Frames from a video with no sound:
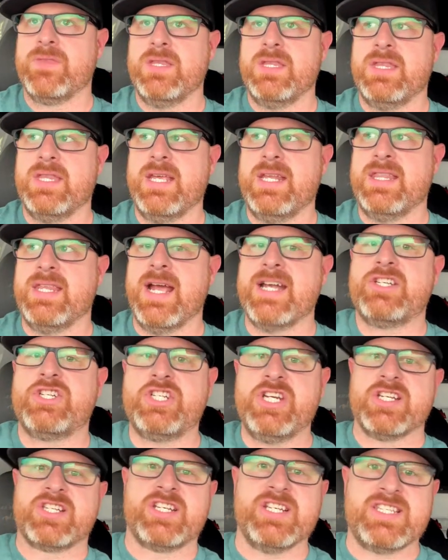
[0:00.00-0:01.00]
That's
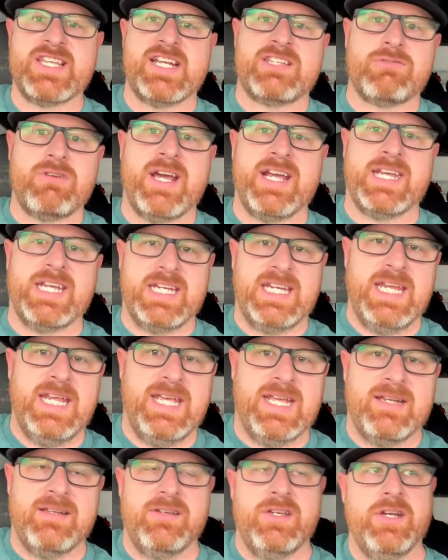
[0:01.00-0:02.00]
just because that's what I could
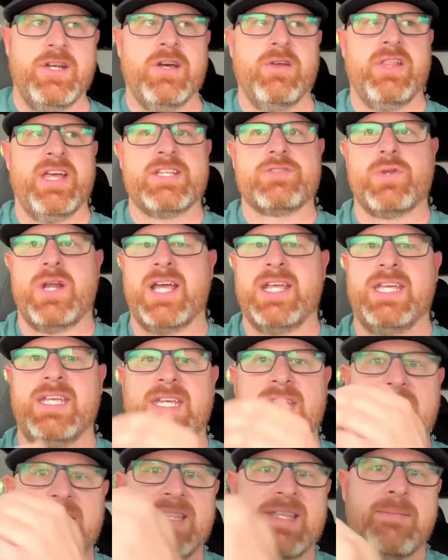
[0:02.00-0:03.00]
get. You know, that's what I could
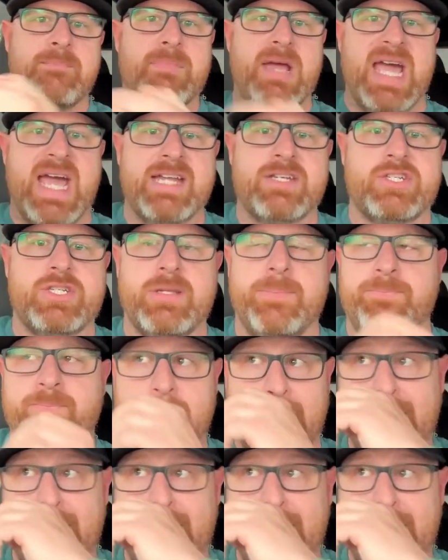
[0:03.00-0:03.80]
get that matched.